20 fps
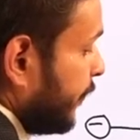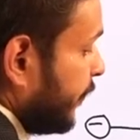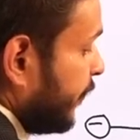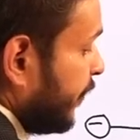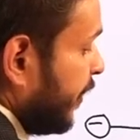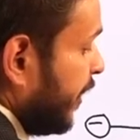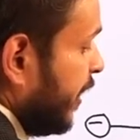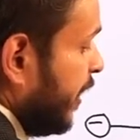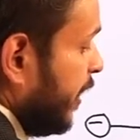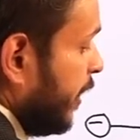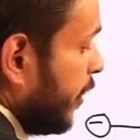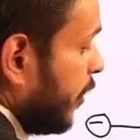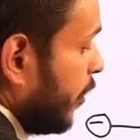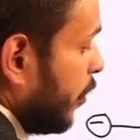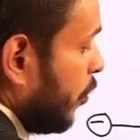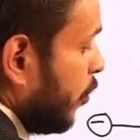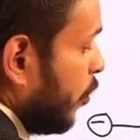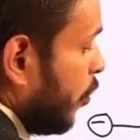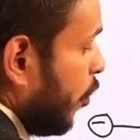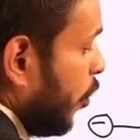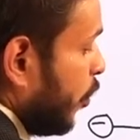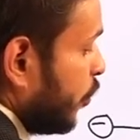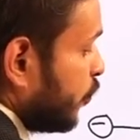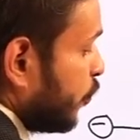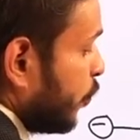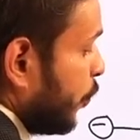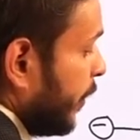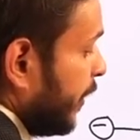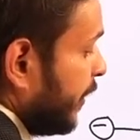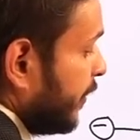3 cos
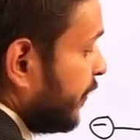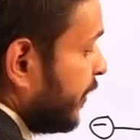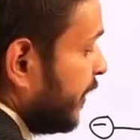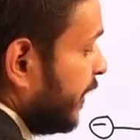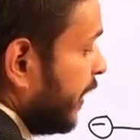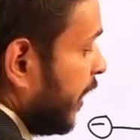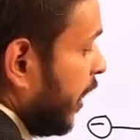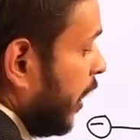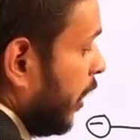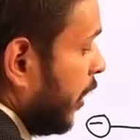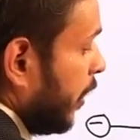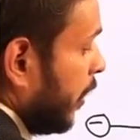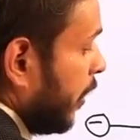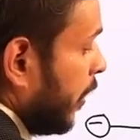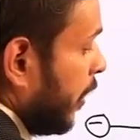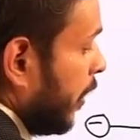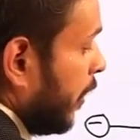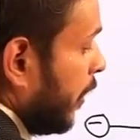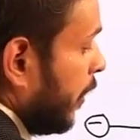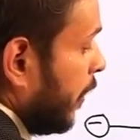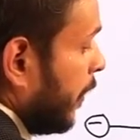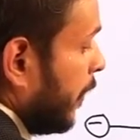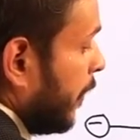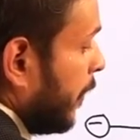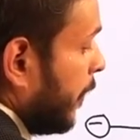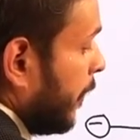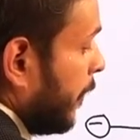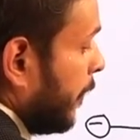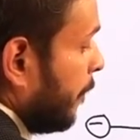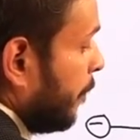square theta
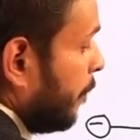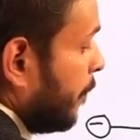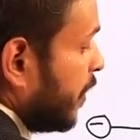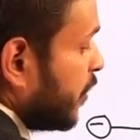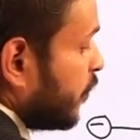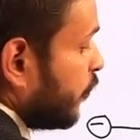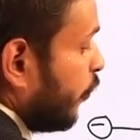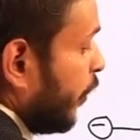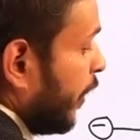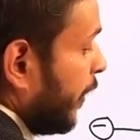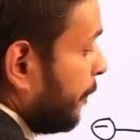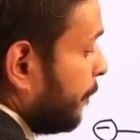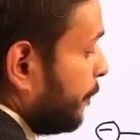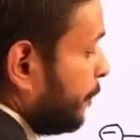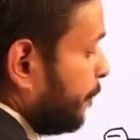plus 1.